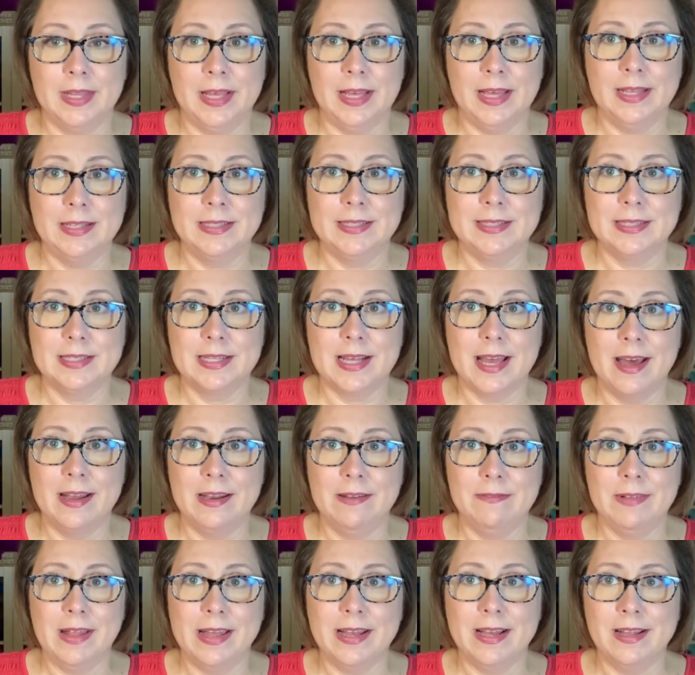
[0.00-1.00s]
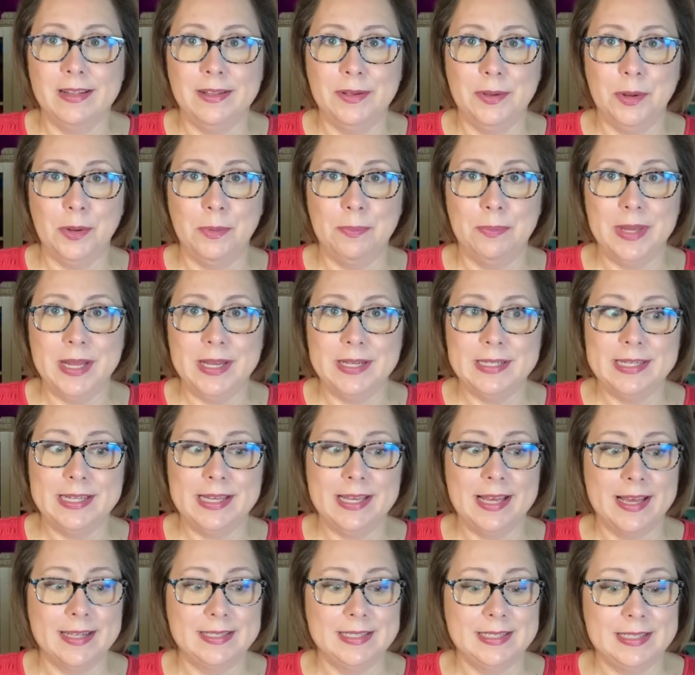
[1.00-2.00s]
it's kind of like a little
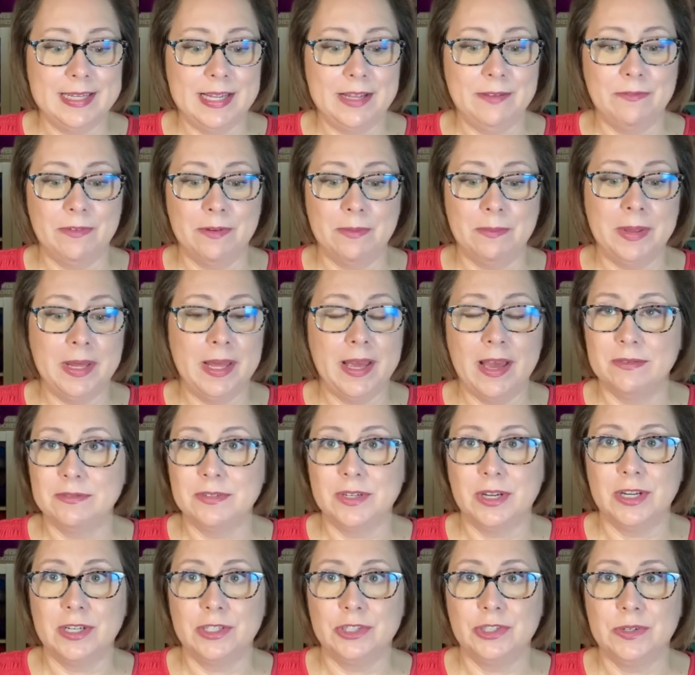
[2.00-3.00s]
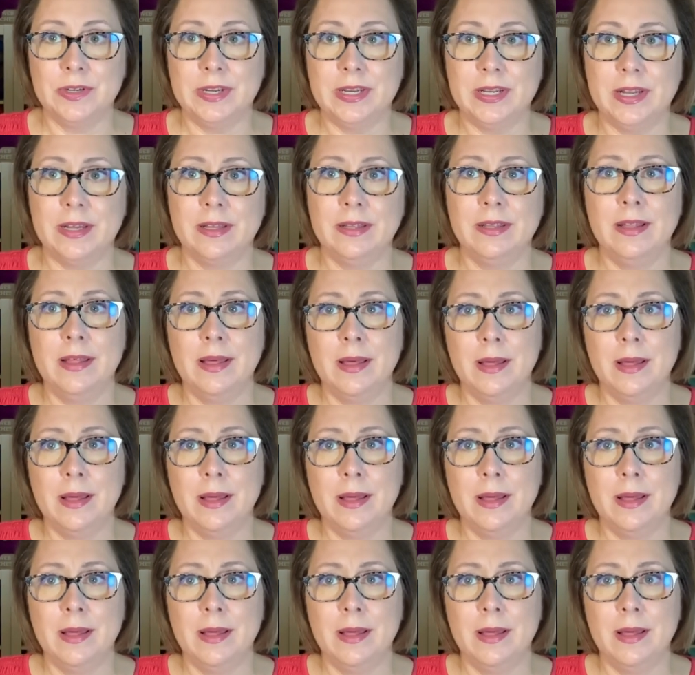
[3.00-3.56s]
PTSD for me after Katrina.